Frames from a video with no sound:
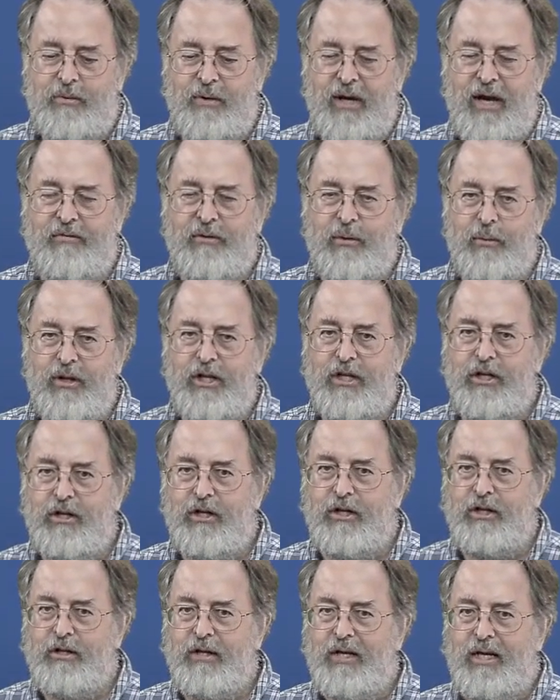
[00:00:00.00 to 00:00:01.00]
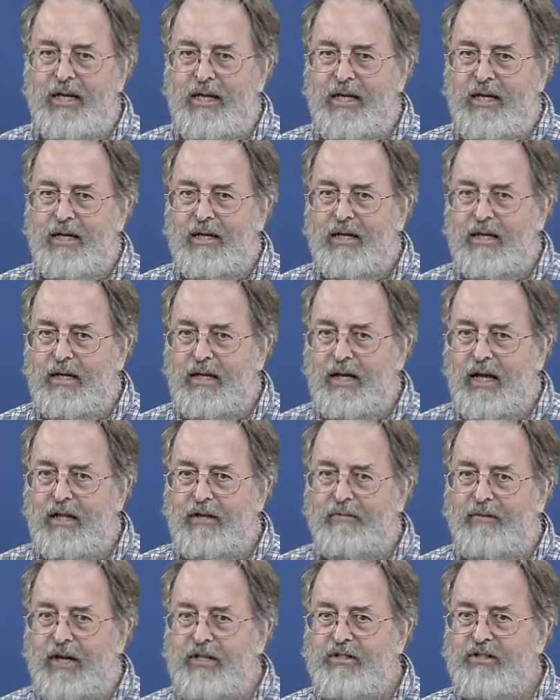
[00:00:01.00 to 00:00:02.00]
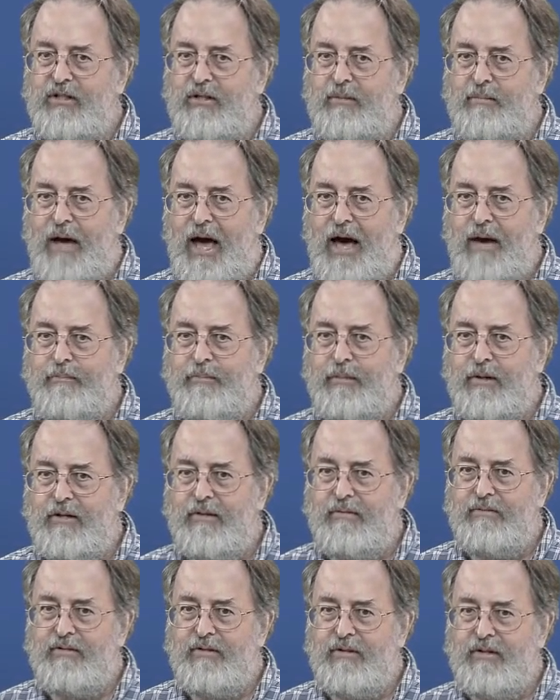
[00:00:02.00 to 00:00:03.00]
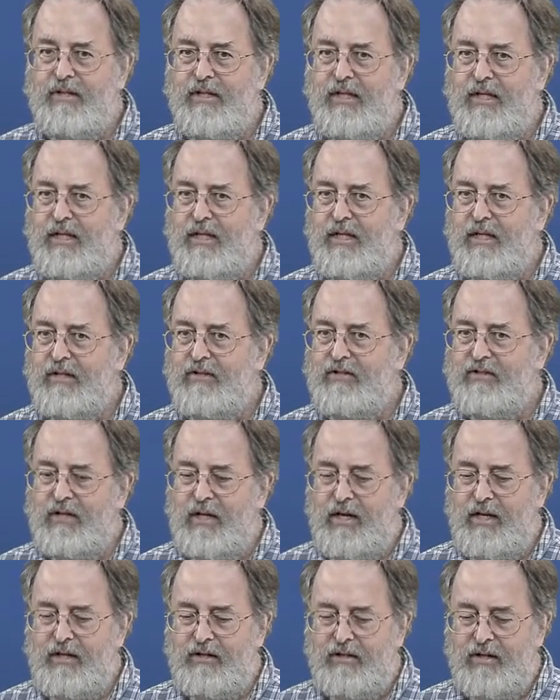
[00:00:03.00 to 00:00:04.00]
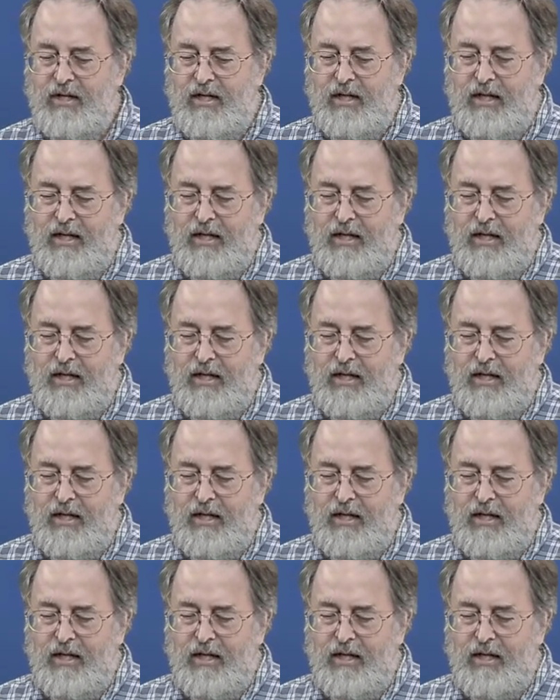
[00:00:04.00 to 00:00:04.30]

So we have a really good elevational map of the site.